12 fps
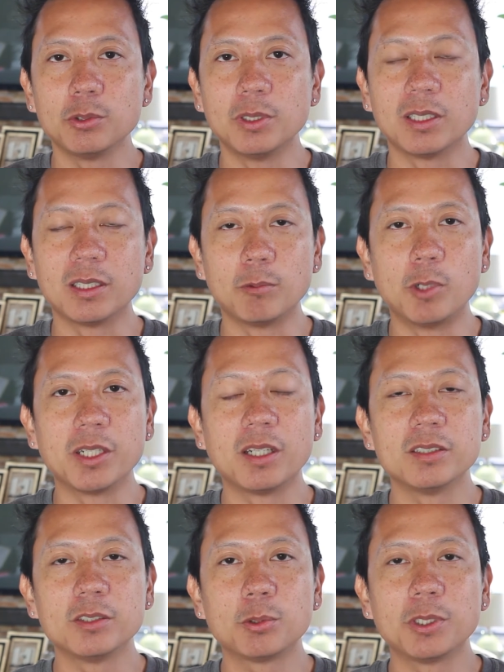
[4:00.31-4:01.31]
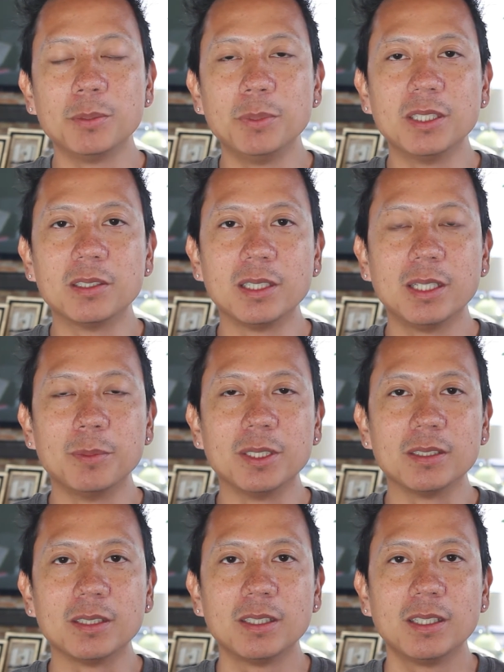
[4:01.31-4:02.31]
to the 120 meter
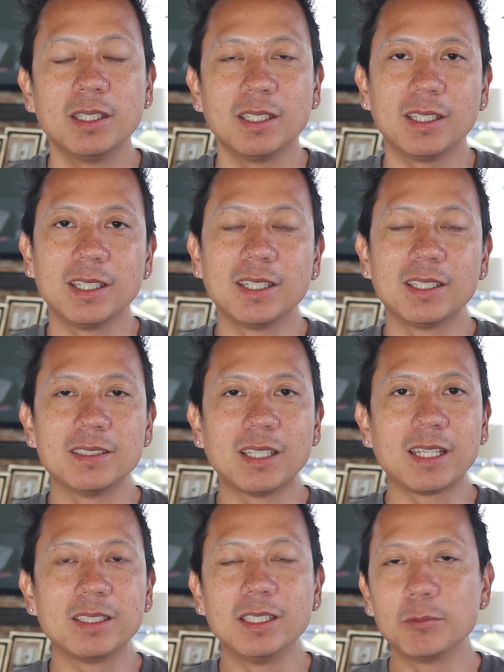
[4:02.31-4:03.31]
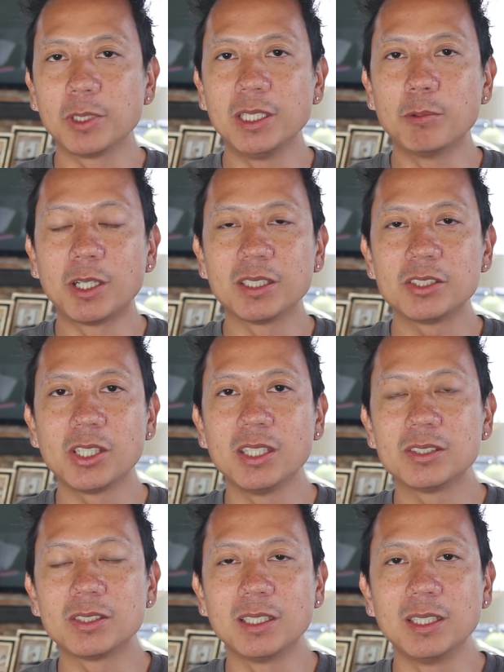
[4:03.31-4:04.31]
limit, and I didn't really want to
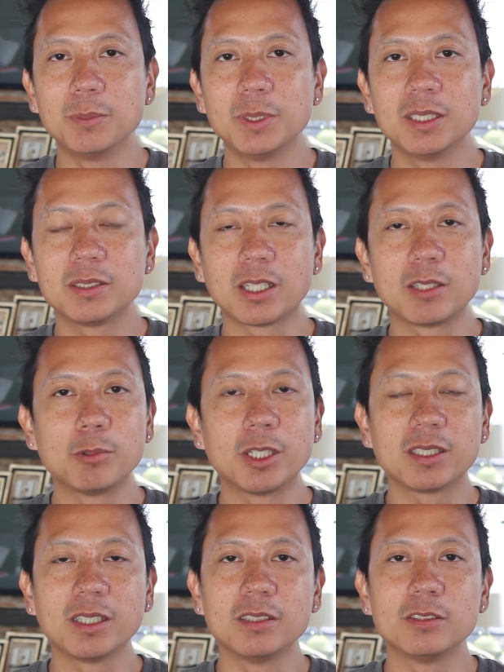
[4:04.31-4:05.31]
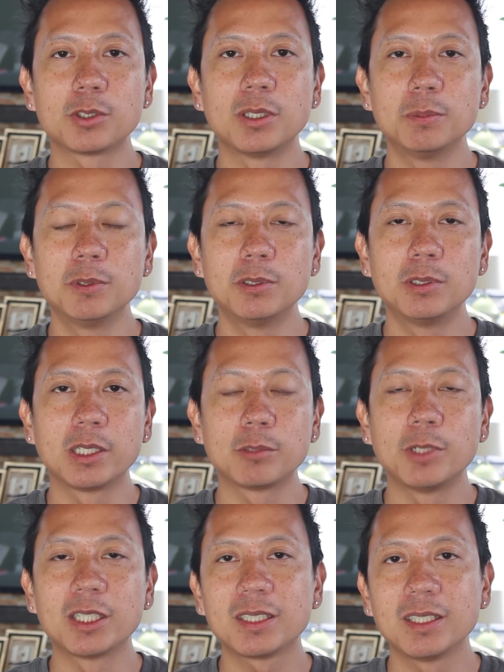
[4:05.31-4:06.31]
change the limit. I don't want to get in trouble. I
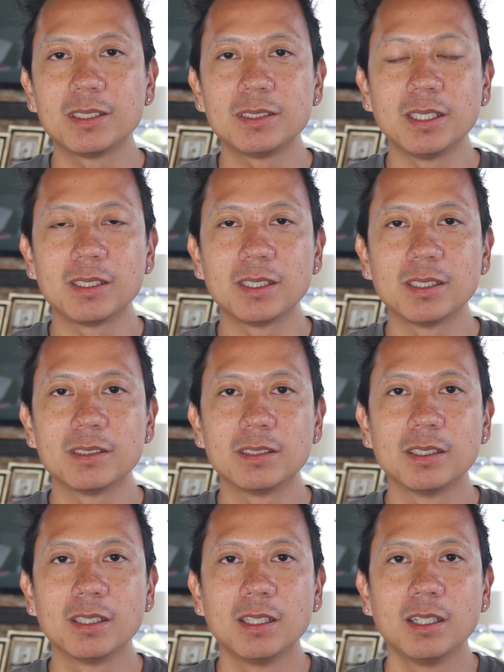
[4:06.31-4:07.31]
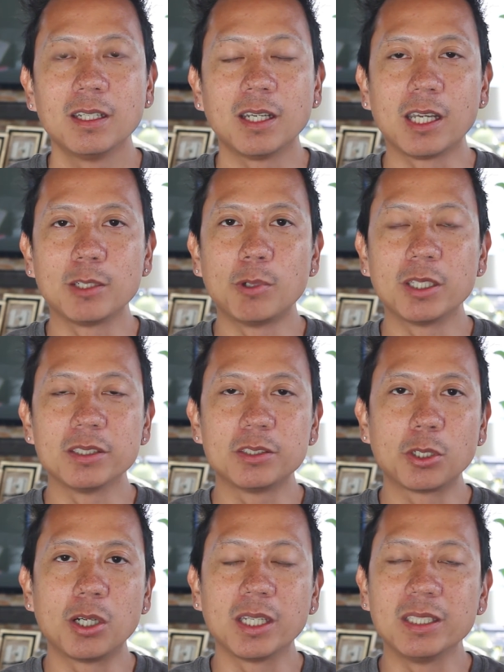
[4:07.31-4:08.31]
don't want to get a ticket. I don't want to
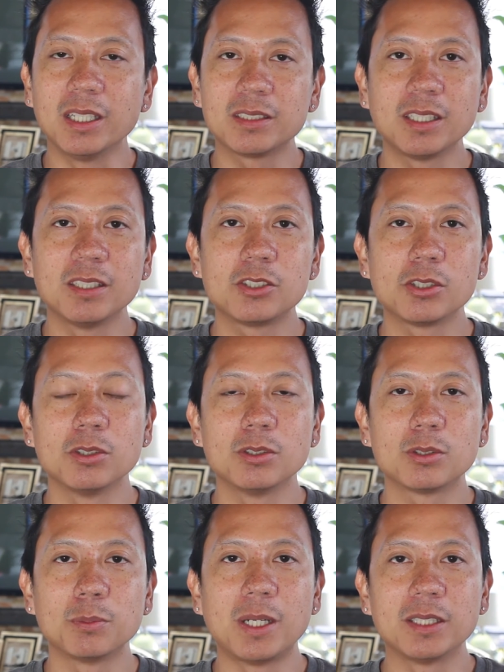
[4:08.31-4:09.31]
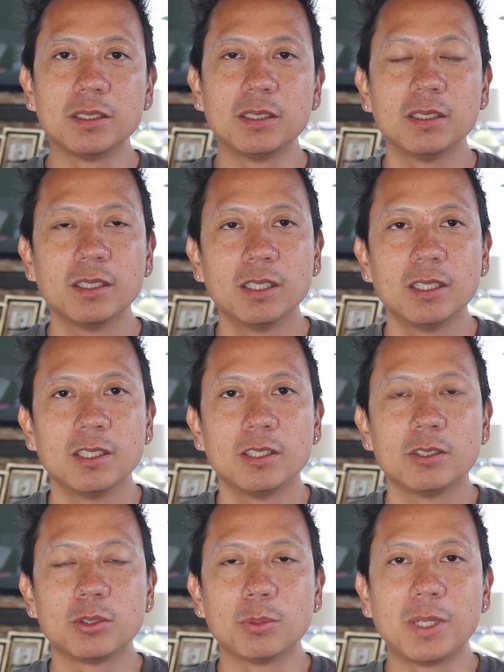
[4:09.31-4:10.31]
draw any attention to
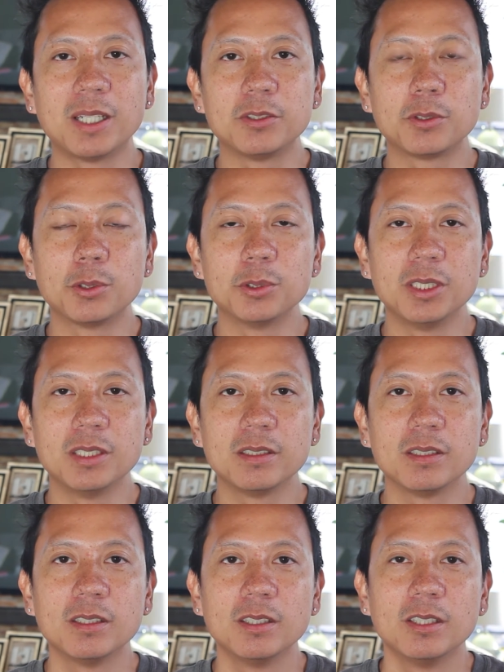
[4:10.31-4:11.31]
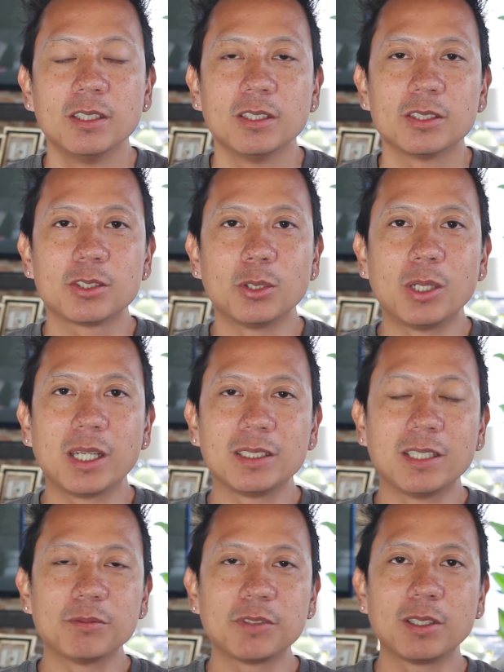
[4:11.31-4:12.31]
my droning. So I
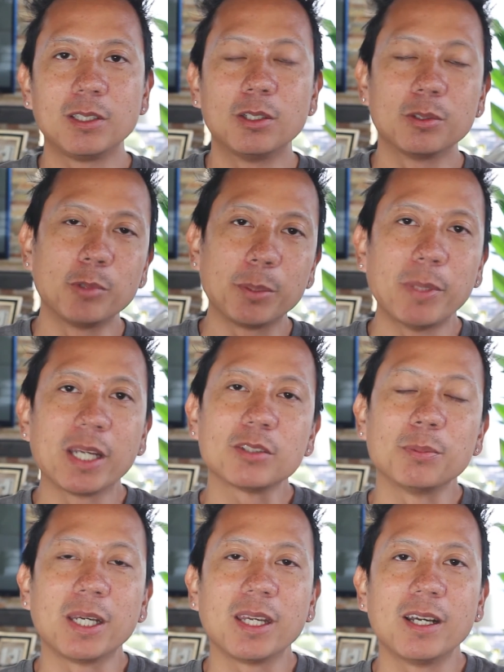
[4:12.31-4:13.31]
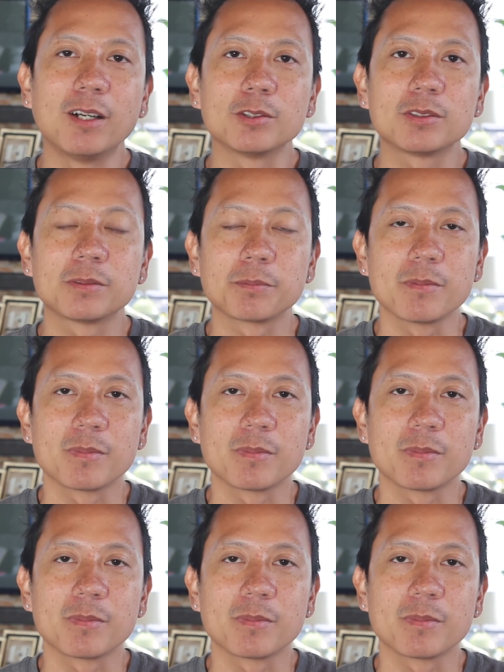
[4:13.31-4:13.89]
left it alone, went back to my house.